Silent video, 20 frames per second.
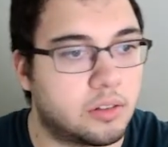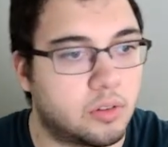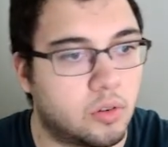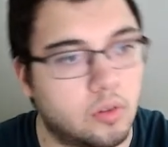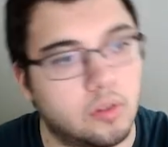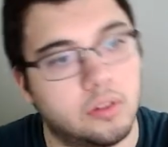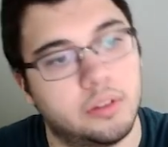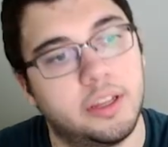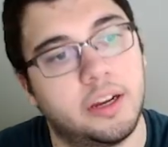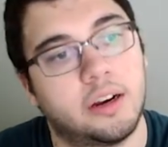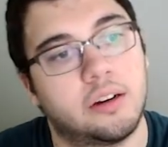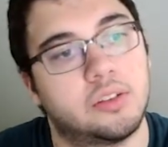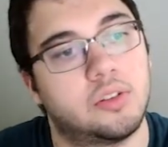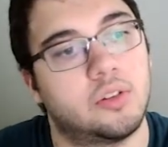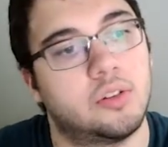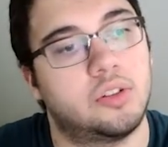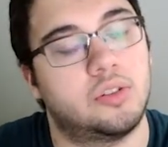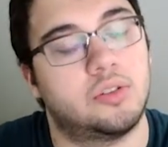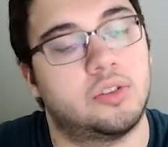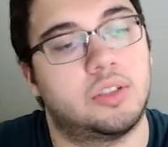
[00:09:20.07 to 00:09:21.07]
Cool, there. So
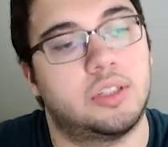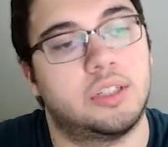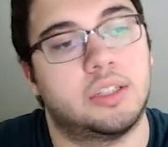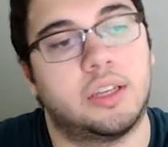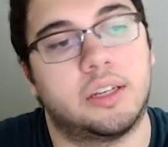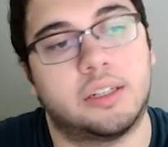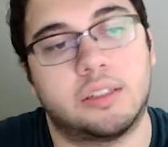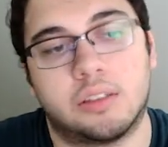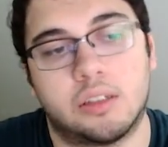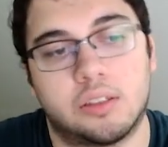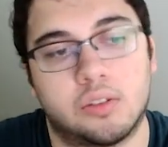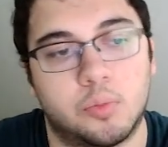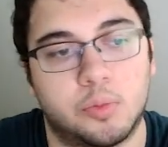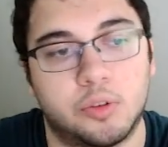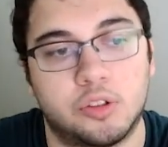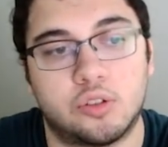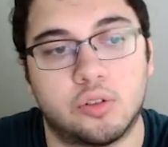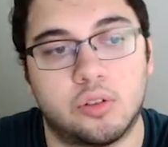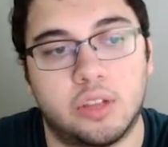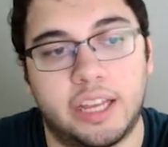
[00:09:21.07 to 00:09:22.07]
you'll see that it says
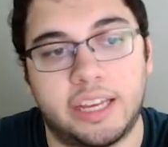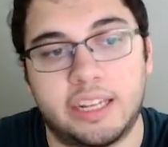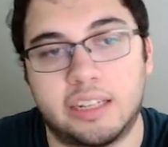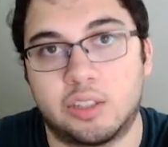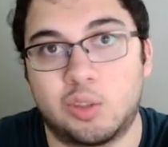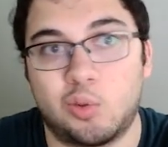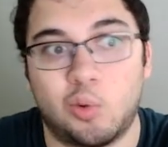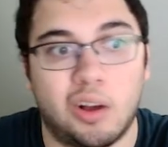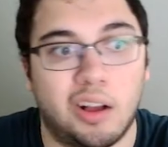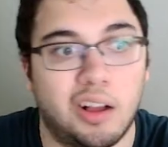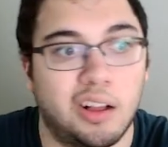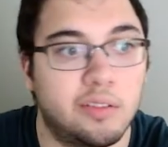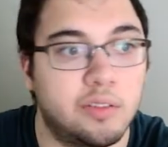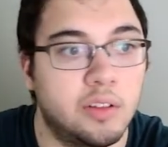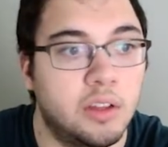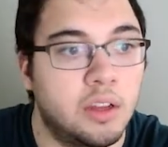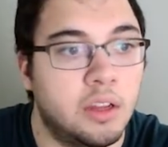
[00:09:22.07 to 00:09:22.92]
Ubuntu latest 12,